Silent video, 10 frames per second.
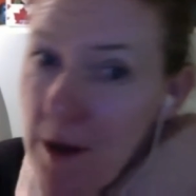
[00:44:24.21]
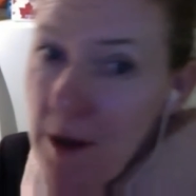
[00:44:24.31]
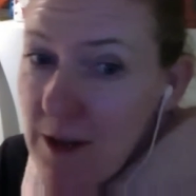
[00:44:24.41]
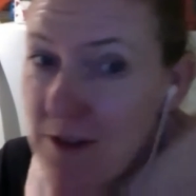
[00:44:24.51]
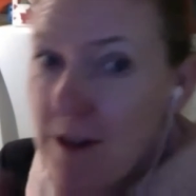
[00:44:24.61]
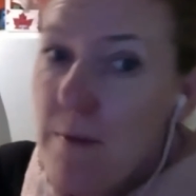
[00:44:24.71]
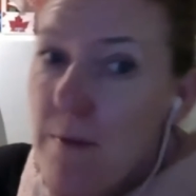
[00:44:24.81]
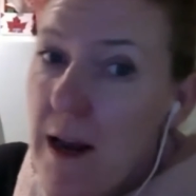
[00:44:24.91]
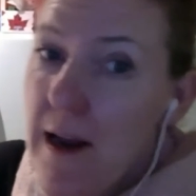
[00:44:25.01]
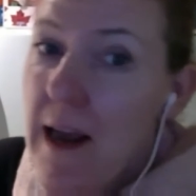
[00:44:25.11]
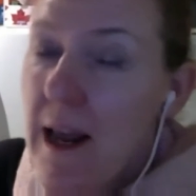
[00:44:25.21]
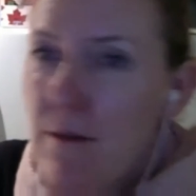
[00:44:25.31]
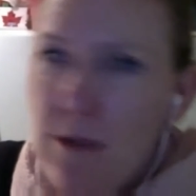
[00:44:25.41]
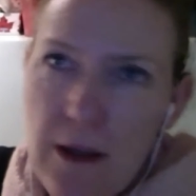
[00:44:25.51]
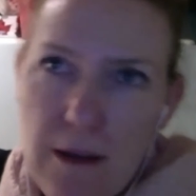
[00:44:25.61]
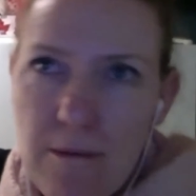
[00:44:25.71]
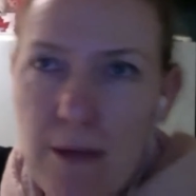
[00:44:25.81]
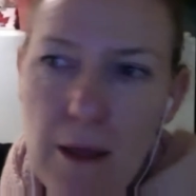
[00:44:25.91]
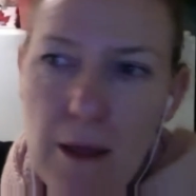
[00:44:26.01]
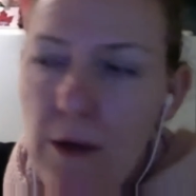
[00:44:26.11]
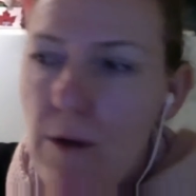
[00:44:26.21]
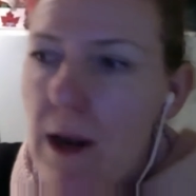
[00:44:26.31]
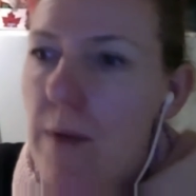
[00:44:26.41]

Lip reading: plus and a negative, like anything, right?